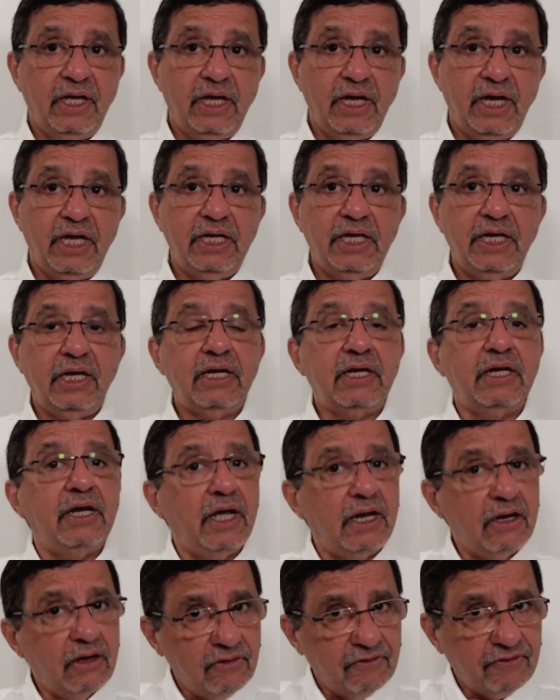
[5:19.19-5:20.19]
And yet
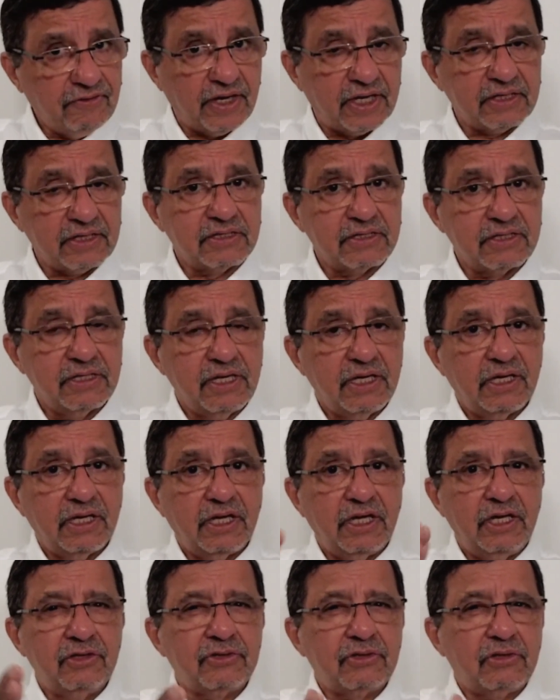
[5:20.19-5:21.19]
none of us
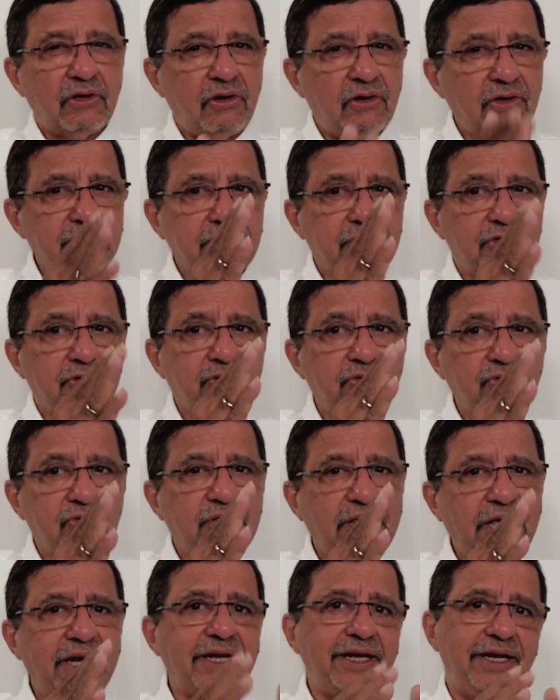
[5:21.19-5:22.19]
is lost to
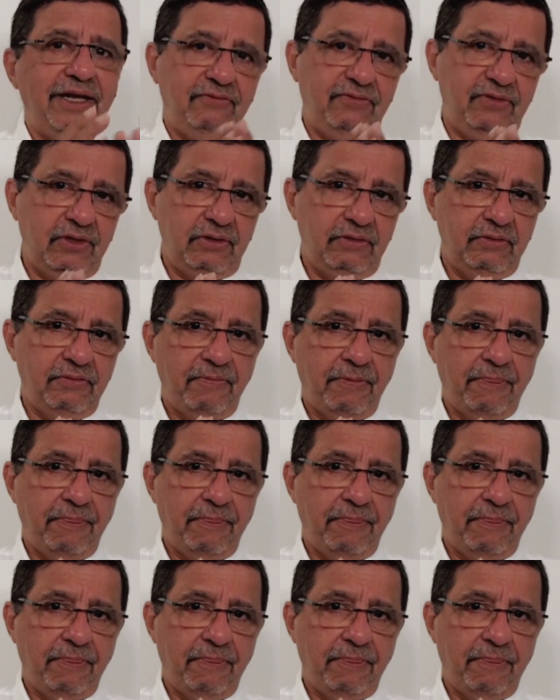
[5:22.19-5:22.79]
that level,